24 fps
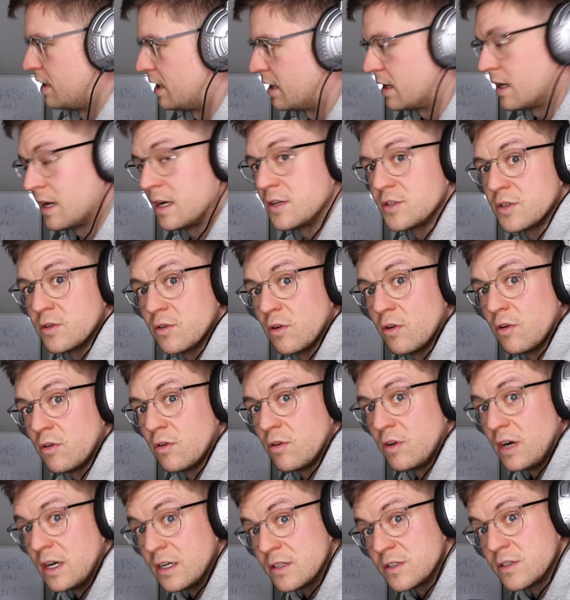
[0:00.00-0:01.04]
And as you
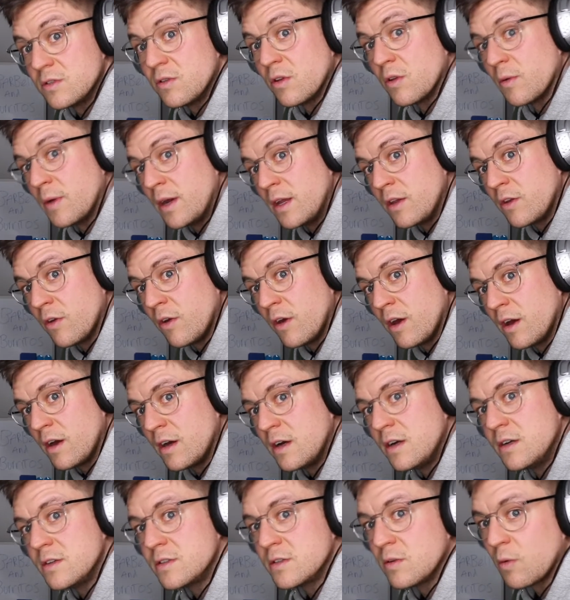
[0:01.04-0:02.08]
know, it's not the way to do
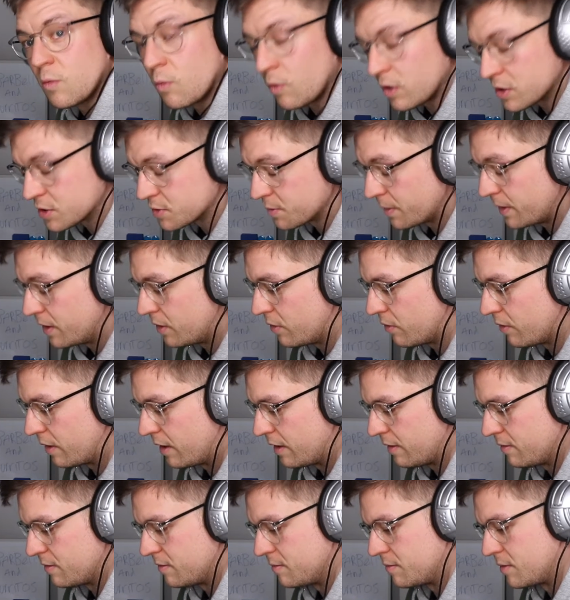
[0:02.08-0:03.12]
it. It's the worst way to do
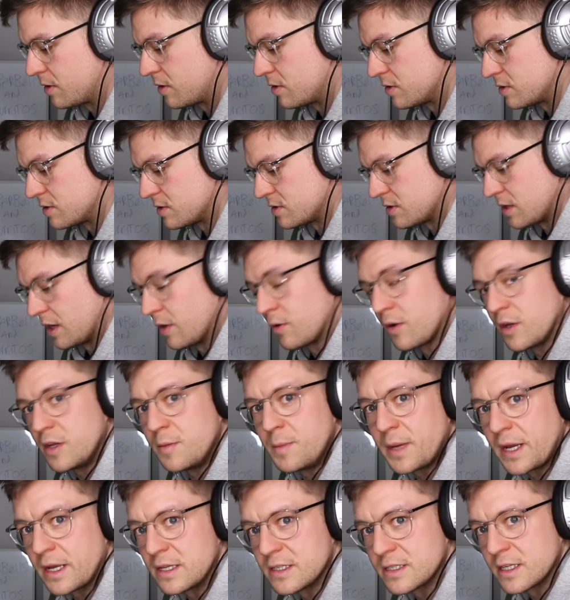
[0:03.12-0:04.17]
it, because how can
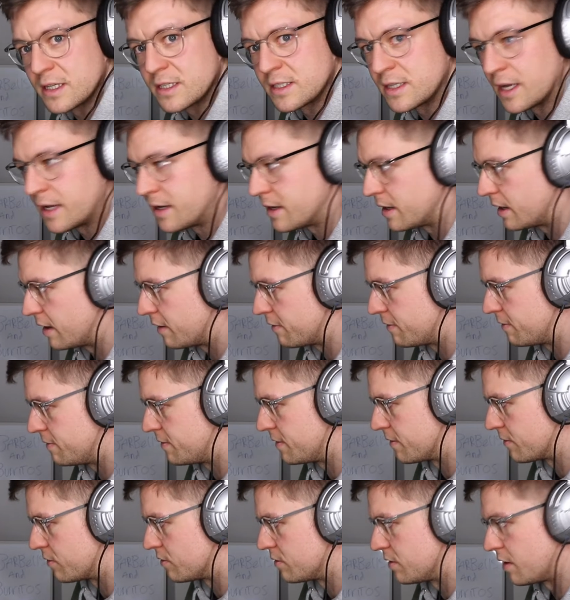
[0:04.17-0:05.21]
you be consistent
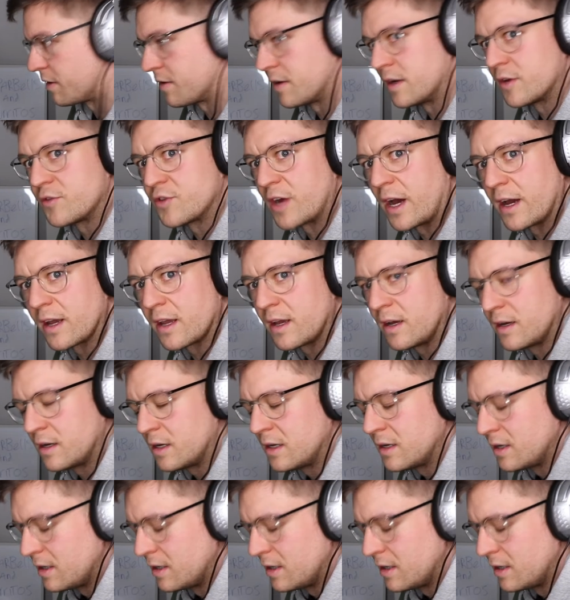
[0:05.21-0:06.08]
if you've got nothing to track?